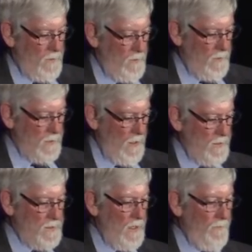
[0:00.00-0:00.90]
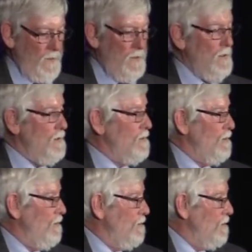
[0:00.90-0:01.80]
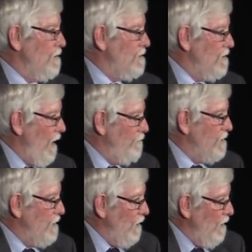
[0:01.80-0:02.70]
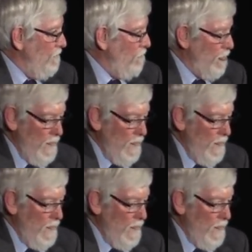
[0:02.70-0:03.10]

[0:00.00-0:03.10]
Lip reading: So you can see in 7 steps here,